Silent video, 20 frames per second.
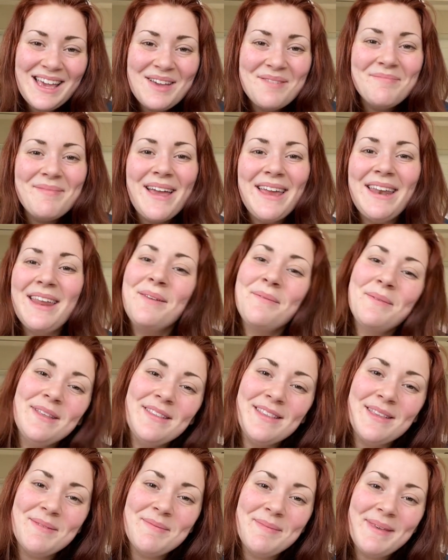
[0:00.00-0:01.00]
My name is
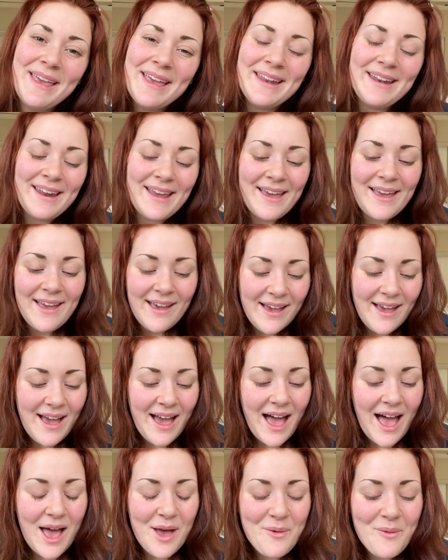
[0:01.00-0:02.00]
Amanda.
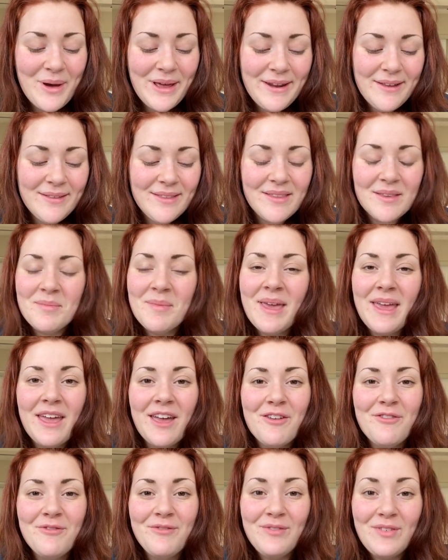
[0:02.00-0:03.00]
I wanted to make
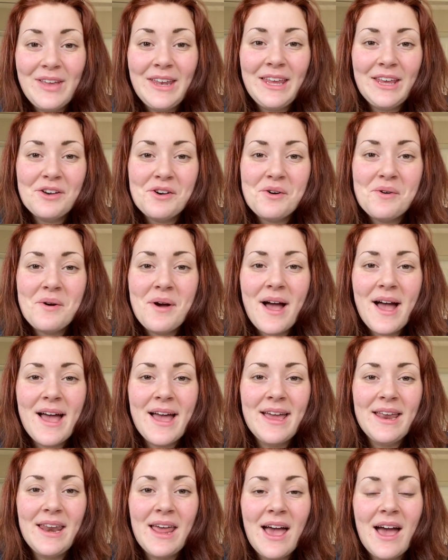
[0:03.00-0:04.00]
a video
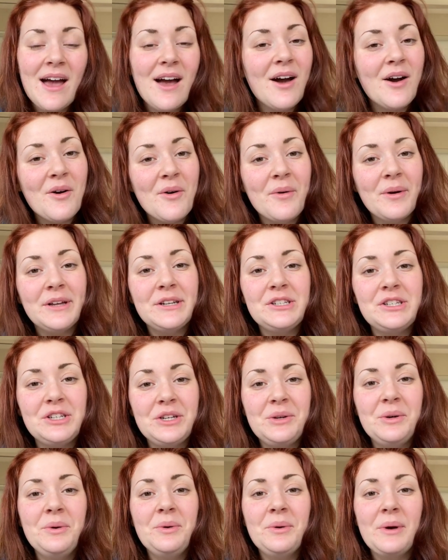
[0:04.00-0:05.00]
on how
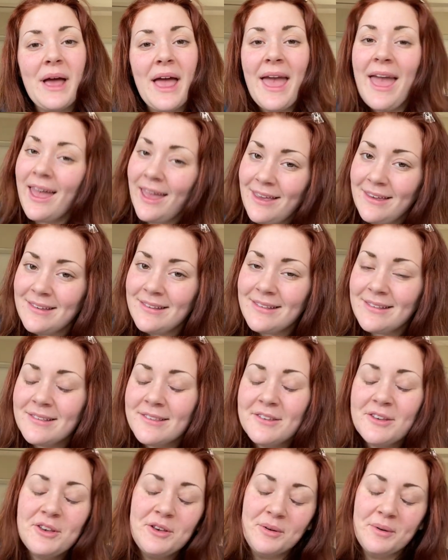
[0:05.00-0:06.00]
to ace
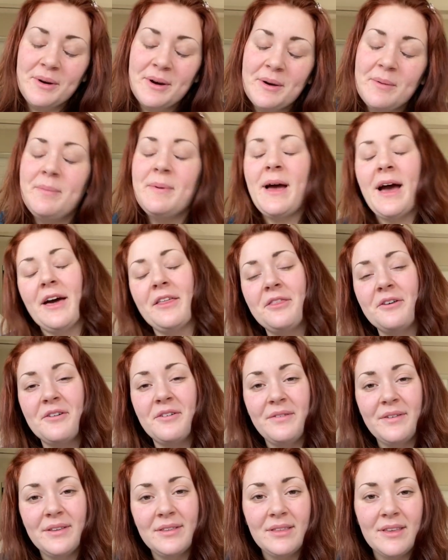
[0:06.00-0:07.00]
your
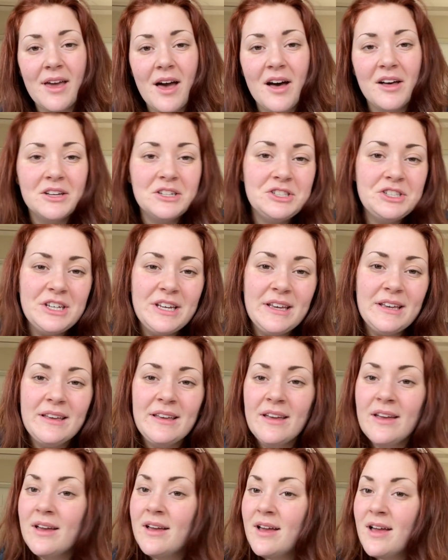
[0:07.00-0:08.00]
pathophysiology
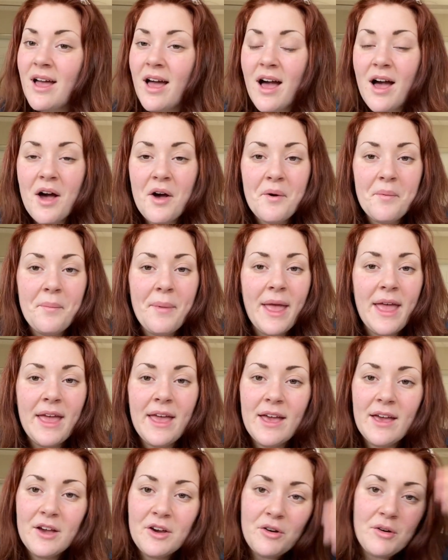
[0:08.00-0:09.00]

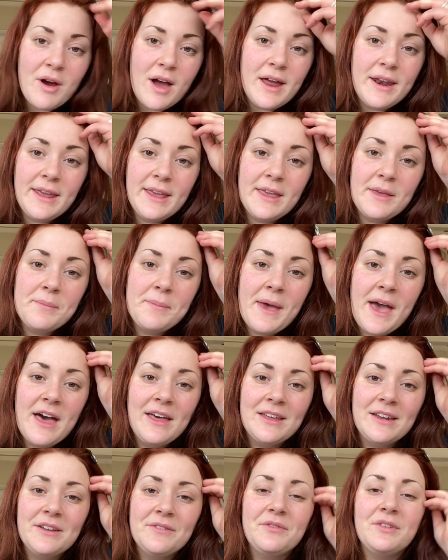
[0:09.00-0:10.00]
and chronic and
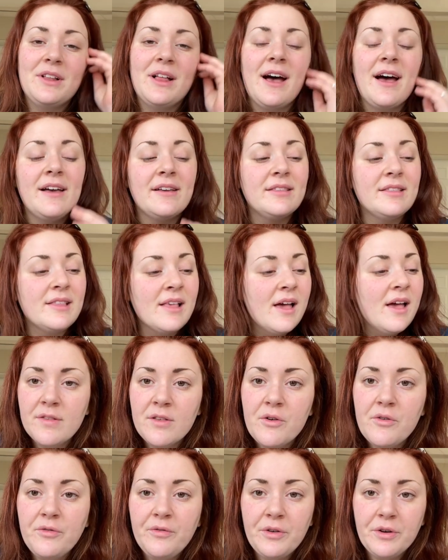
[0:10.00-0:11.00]
palliative class.
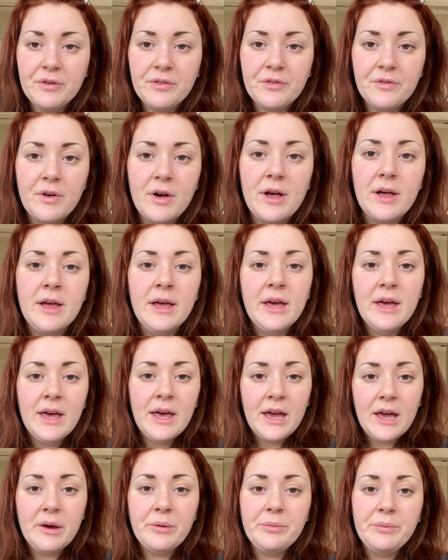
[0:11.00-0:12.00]
So first of all,
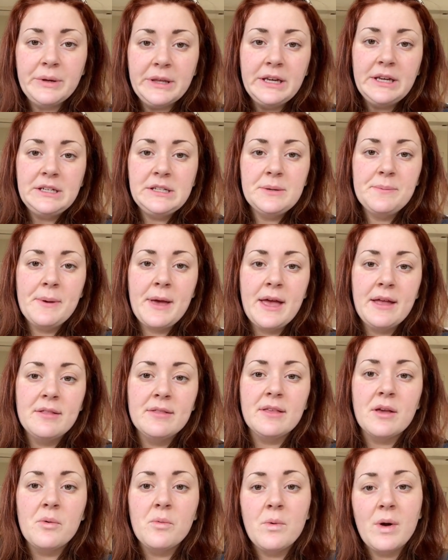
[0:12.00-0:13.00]
it really depends
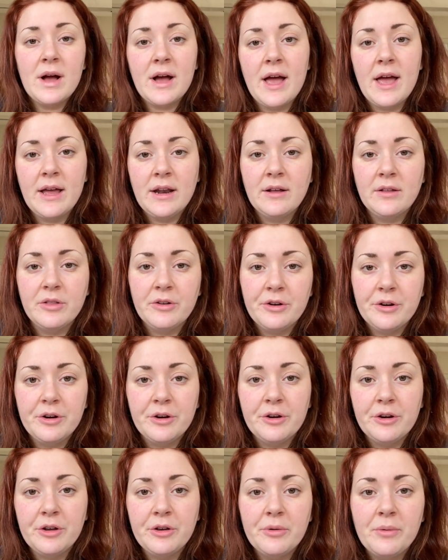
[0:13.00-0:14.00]
on what kind of
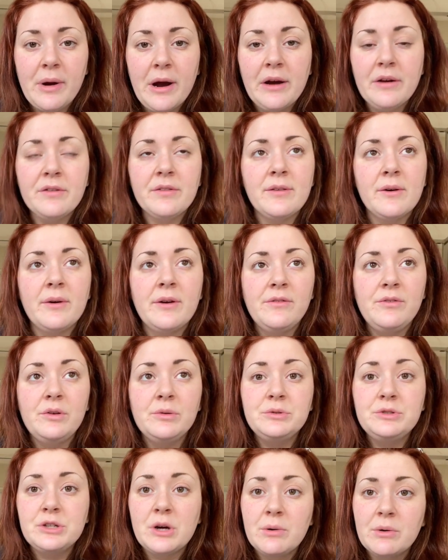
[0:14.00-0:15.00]
learner you are. So if you
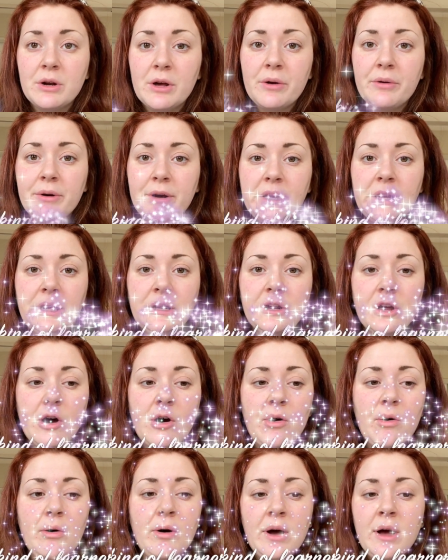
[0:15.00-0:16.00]
don't already
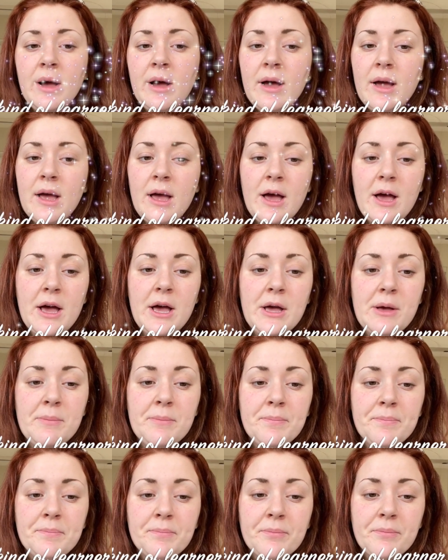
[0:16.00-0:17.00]
know,
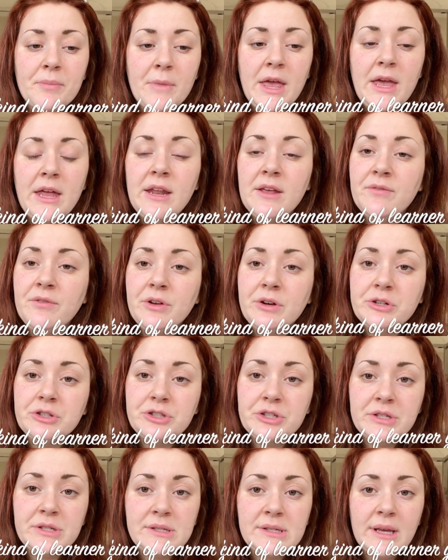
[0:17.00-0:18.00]
and if you're
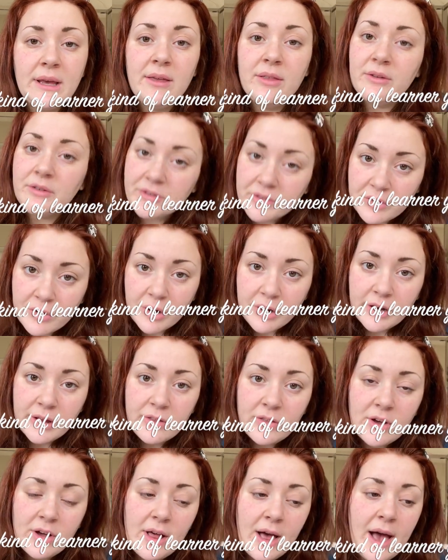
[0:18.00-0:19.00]
just either starting
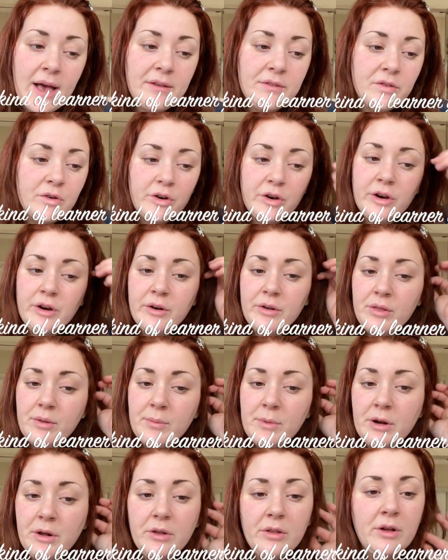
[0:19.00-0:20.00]
the class or you're in the
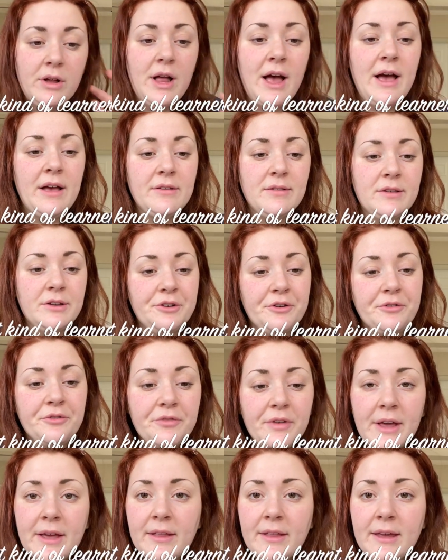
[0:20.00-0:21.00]
middle of the class and you're
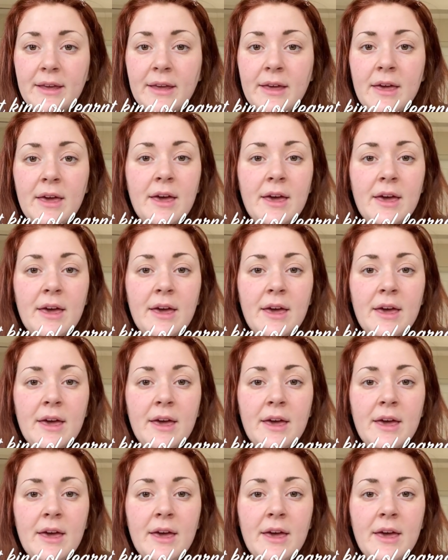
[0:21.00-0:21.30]
failing,